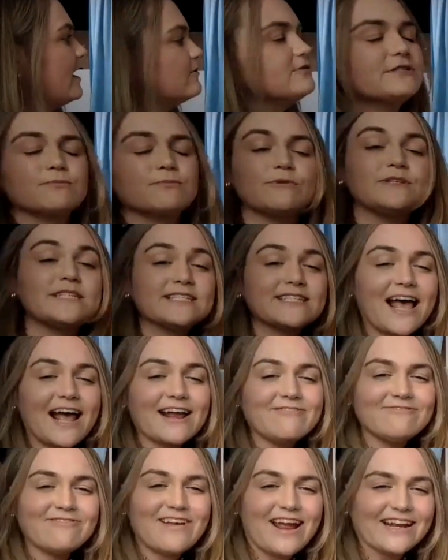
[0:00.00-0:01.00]
house. We
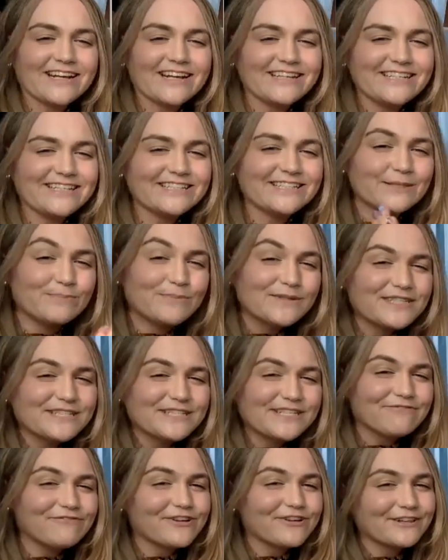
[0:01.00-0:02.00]
designed vanities
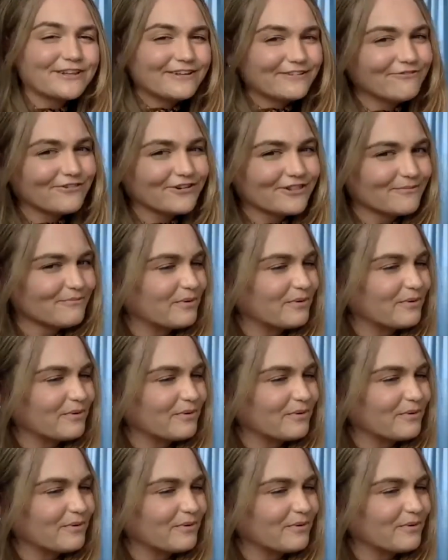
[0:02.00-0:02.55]
specifically for the